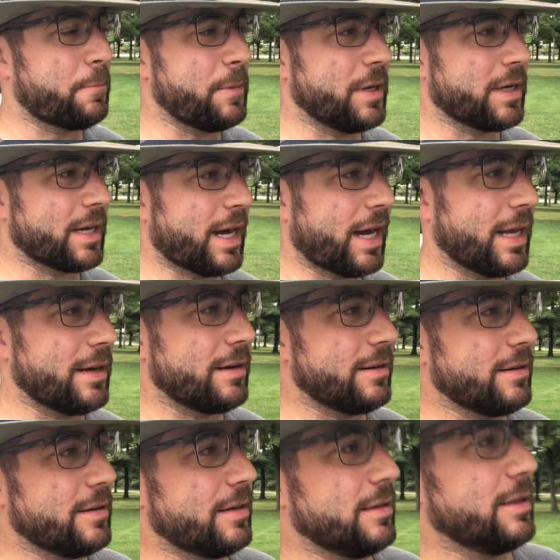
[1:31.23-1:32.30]
You got
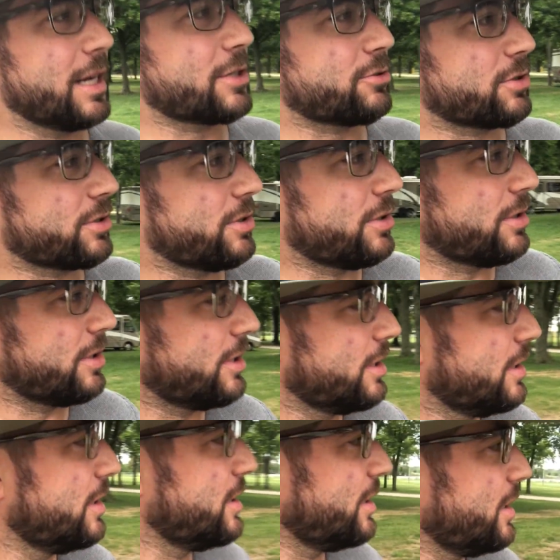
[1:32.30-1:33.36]
electrical.
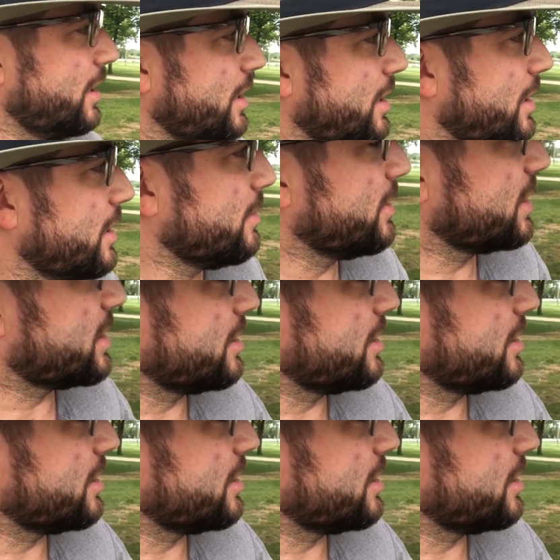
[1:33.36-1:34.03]
Let me